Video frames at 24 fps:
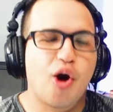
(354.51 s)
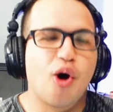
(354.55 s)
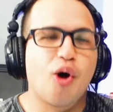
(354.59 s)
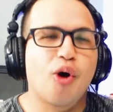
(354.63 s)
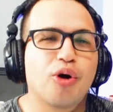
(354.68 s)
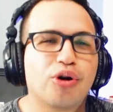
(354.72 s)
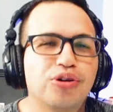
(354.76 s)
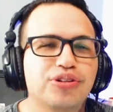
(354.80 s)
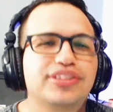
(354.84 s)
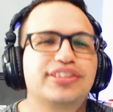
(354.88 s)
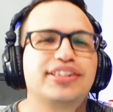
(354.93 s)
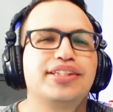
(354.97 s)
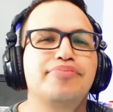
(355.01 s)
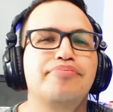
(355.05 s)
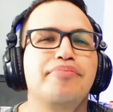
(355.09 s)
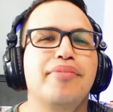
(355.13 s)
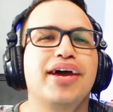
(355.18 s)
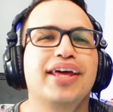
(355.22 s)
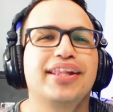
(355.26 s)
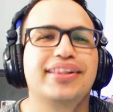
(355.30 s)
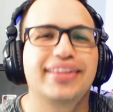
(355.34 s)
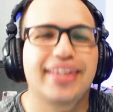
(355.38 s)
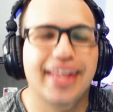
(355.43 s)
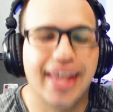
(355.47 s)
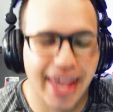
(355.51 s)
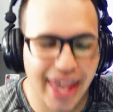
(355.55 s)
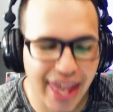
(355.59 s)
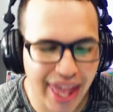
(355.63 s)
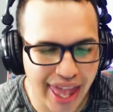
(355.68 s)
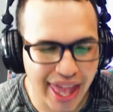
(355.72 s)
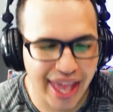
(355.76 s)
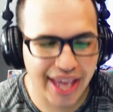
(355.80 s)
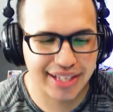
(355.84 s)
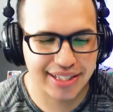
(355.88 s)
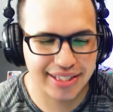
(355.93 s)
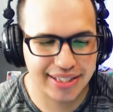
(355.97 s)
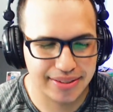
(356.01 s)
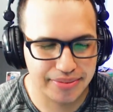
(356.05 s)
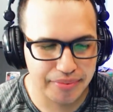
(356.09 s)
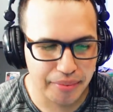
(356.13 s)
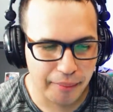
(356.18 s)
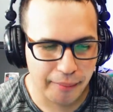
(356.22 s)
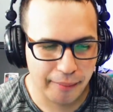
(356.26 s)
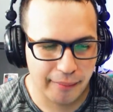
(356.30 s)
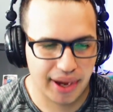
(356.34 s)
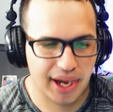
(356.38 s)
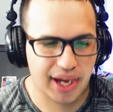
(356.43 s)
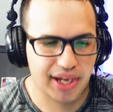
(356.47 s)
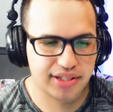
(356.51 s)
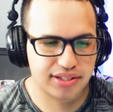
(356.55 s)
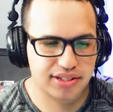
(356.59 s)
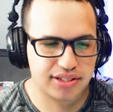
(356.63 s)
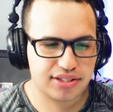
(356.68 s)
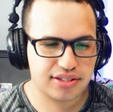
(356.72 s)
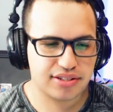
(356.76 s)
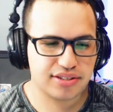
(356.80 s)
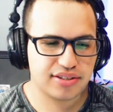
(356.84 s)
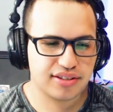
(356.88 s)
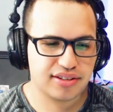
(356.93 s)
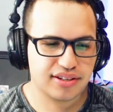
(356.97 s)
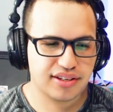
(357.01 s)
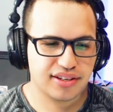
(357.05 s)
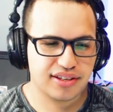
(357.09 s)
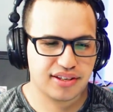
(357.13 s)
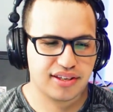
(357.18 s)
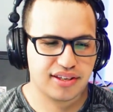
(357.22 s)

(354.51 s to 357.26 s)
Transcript: Ultimate X match.